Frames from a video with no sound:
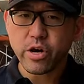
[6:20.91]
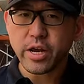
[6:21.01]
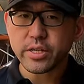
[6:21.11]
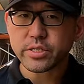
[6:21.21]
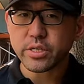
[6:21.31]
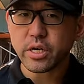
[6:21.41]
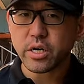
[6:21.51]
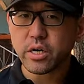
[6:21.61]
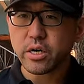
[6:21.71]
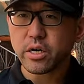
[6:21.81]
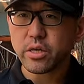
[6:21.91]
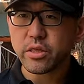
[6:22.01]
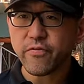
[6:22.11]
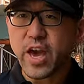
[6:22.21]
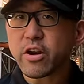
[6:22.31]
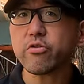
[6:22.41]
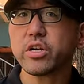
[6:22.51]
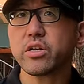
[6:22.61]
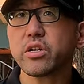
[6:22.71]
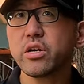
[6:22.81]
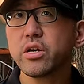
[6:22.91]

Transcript: Whereas the, the veteran,